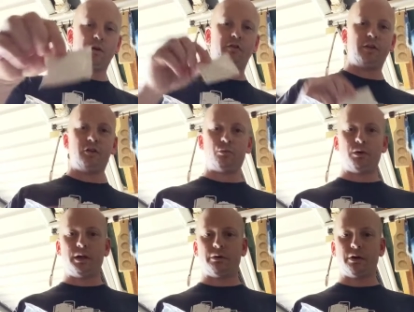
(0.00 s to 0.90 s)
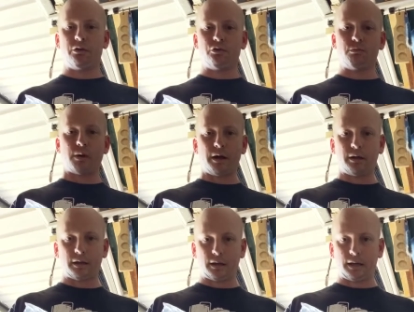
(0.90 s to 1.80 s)
With this we're going to
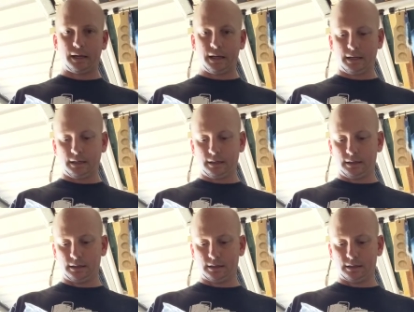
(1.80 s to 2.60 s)
make a